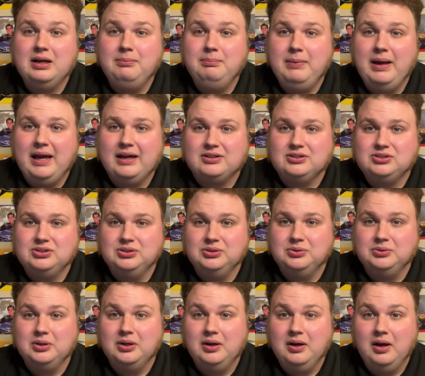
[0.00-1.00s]
Come back
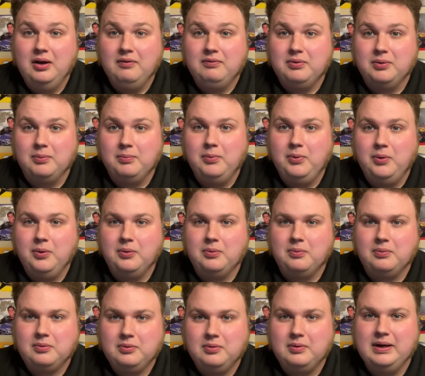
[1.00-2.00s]
soon for
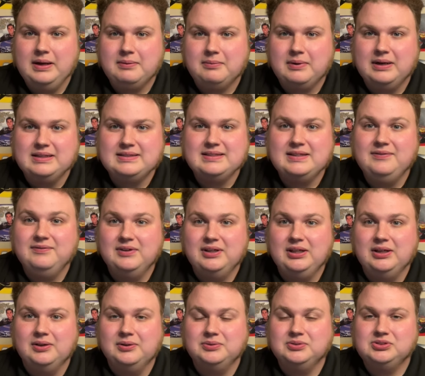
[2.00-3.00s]
more great racing
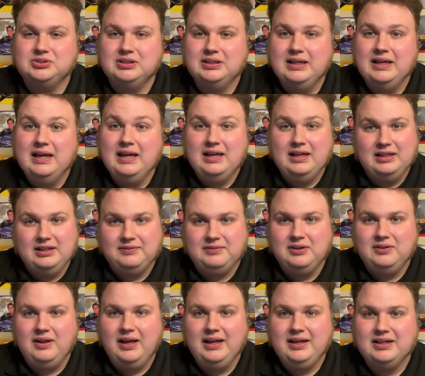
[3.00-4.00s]
videos. And
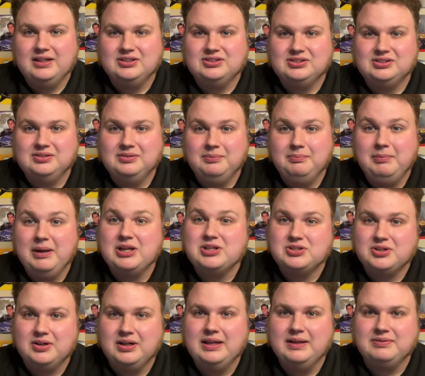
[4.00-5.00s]
if you like us, make
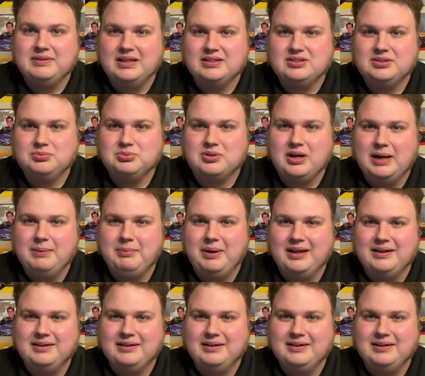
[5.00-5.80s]
sure to hit that subscribe